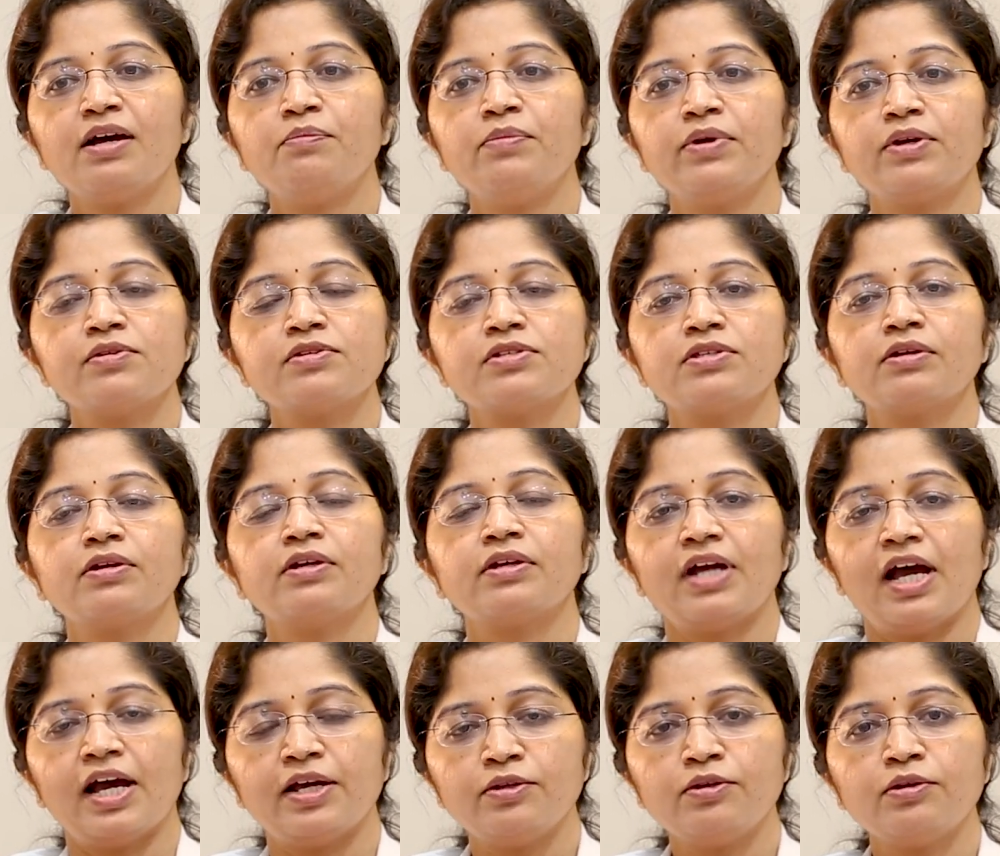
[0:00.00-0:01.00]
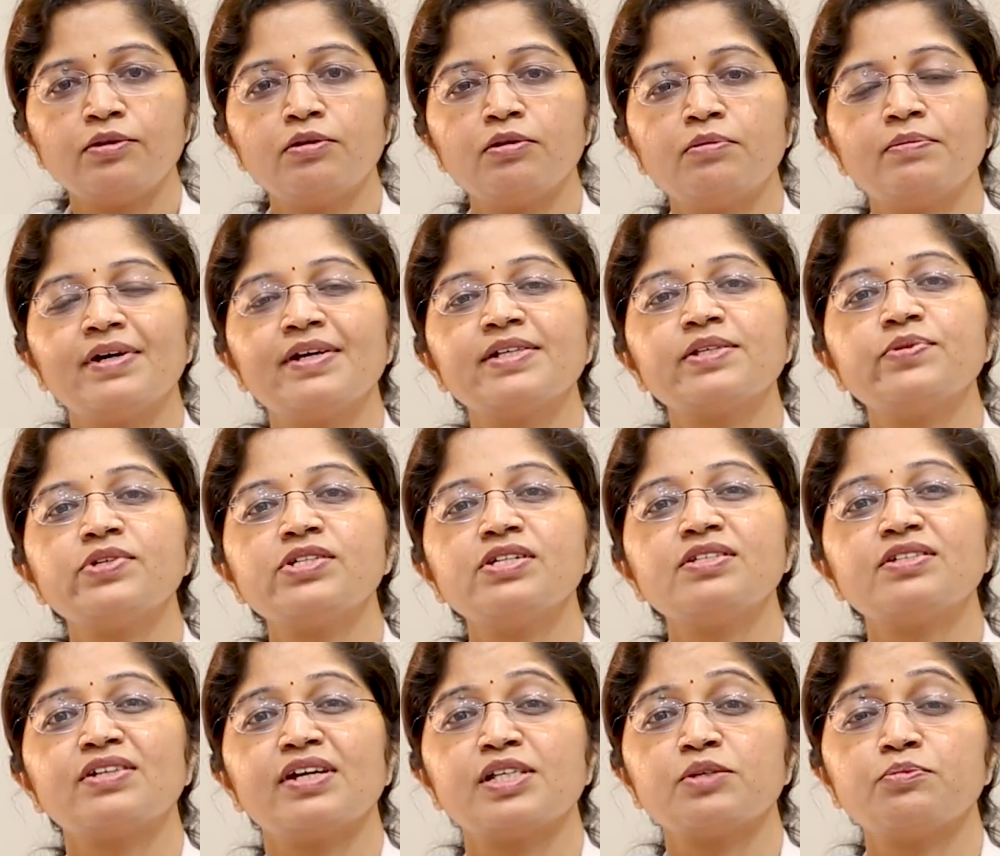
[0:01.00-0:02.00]
because the granulomas, which
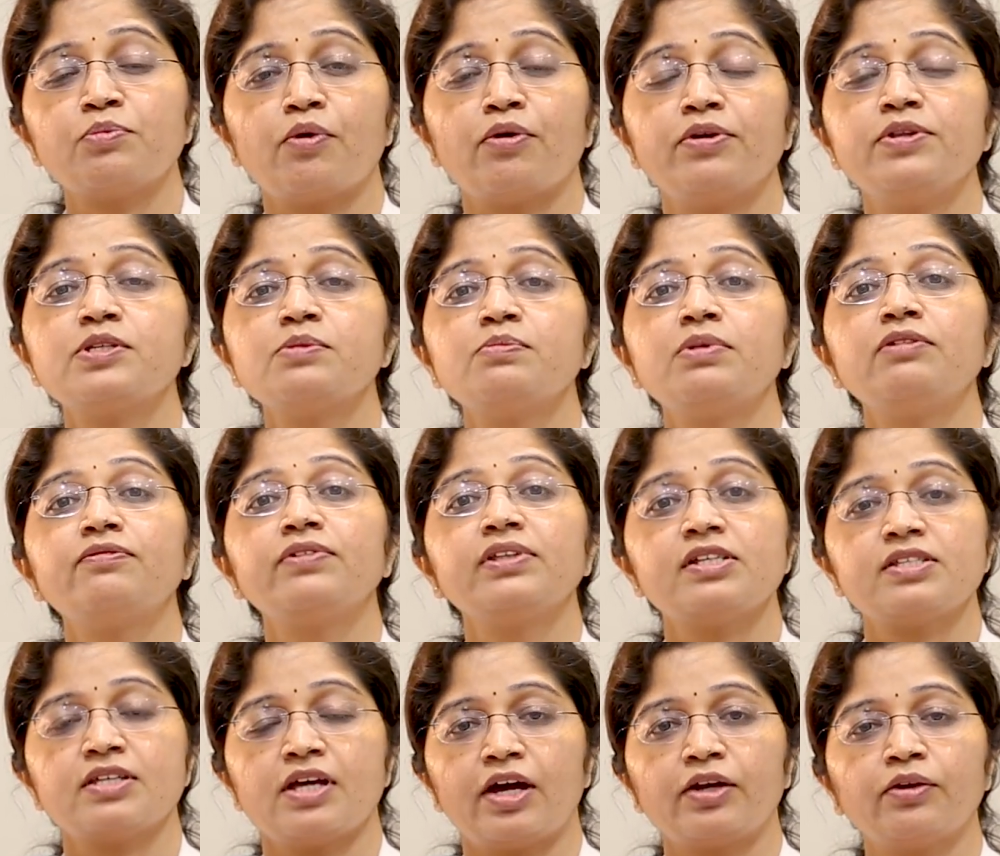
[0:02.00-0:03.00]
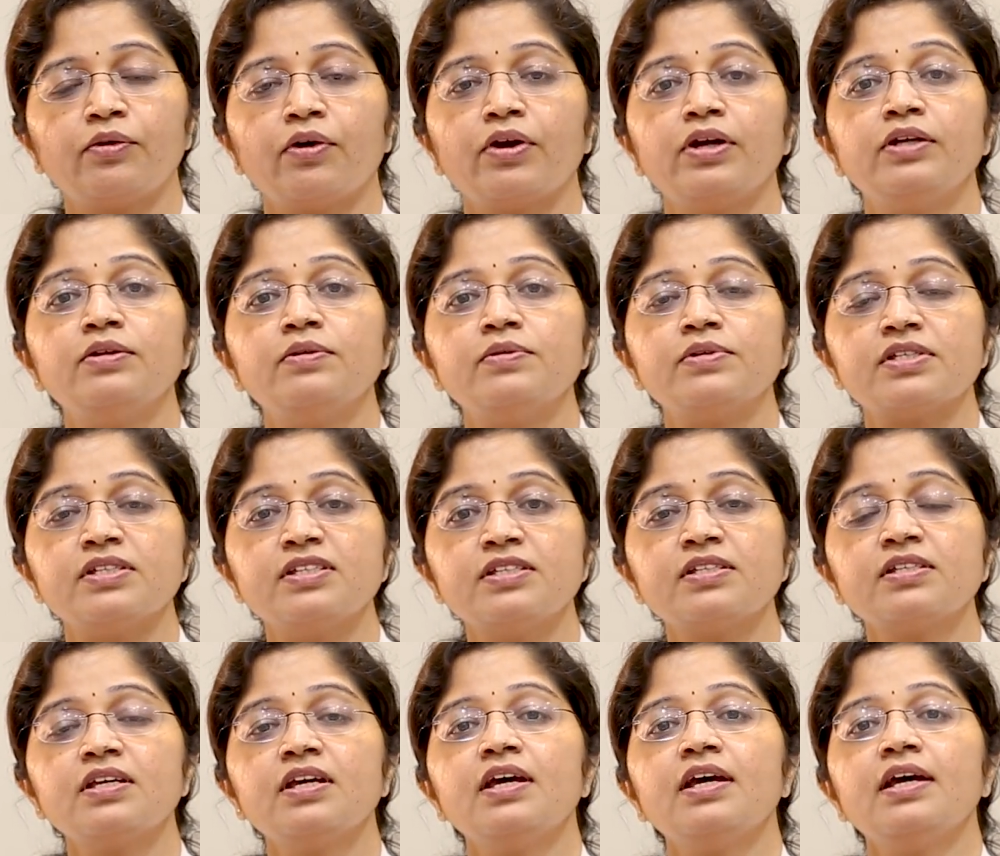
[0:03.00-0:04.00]
is responsible for the sarcoidosis,